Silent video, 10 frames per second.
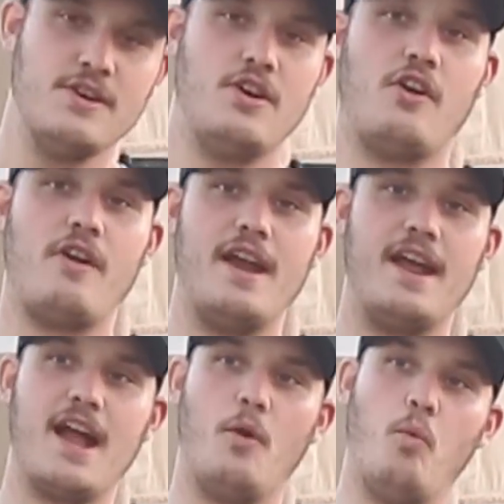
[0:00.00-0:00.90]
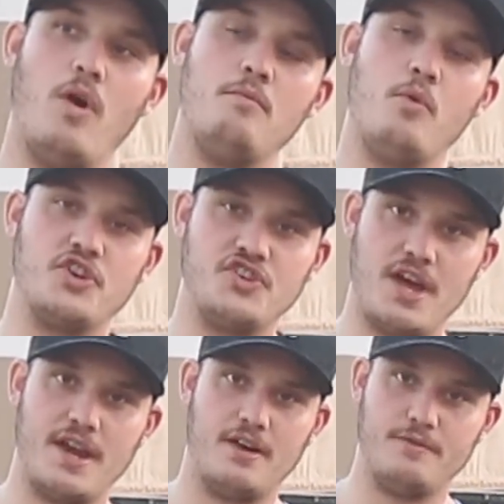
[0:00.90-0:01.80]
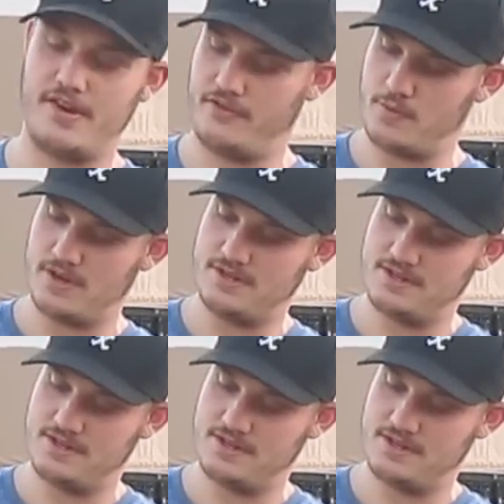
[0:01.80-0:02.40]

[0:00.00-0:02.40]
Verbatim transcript: All right, I got one more shot out, everyone.